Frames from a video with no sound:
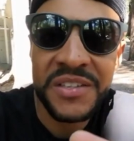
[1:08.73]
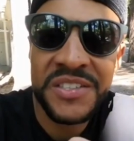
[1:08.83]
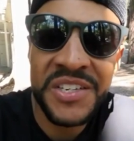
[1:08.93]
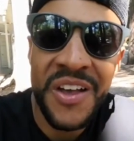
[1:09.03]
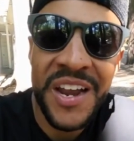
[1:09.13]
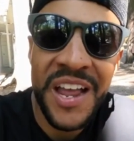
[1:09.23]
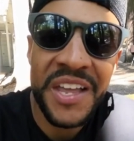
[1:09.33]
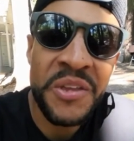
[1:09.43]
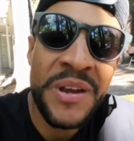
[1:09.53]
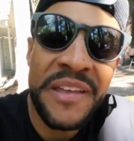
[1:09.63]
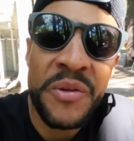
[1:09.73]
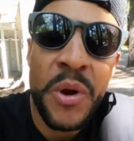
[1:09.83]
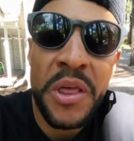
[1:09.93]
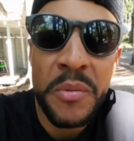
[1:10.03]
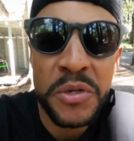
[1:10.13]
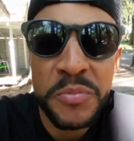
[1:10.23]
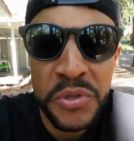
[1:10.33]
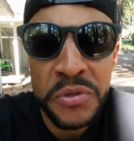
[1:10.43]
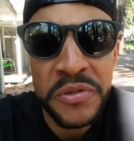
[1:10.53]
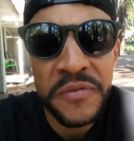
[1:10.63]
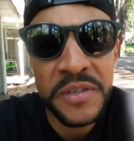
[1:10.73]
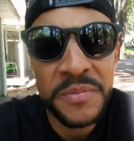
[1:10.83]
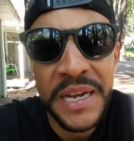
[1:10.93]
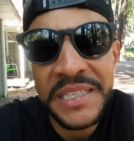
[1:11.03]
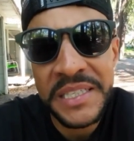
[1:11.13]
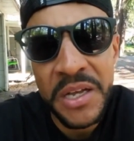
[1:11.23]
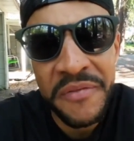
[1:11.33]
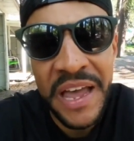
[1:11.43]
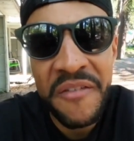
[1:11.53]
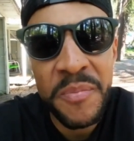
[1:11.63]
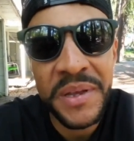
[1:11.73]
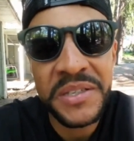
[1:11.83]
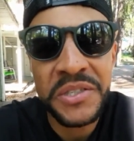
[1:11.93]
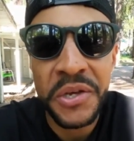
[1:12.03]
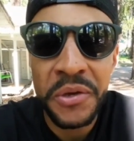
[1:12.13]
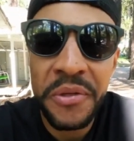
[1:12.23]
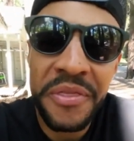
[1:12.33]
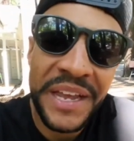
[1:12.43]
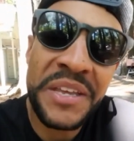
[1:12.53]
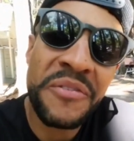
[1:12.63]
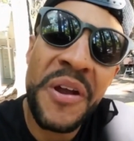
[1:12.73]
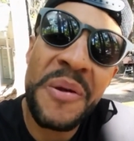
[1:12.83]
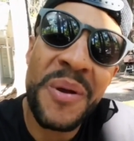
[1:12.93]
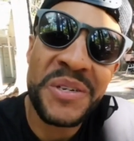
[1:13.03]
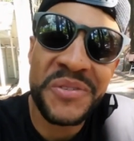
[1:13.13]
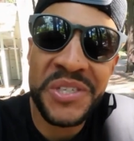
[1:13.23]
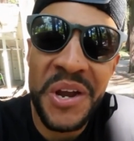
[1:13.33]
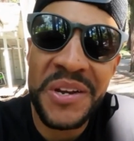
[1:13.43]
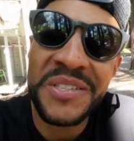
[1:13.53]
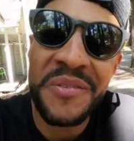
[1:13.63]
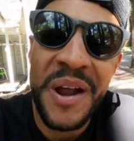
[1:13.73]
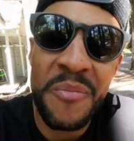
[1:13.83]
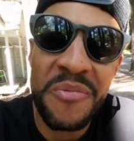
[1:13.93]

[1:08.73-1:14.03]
Tyler, you live in one of the most beautiful places I've ever been to. Thank you very much for showing us around,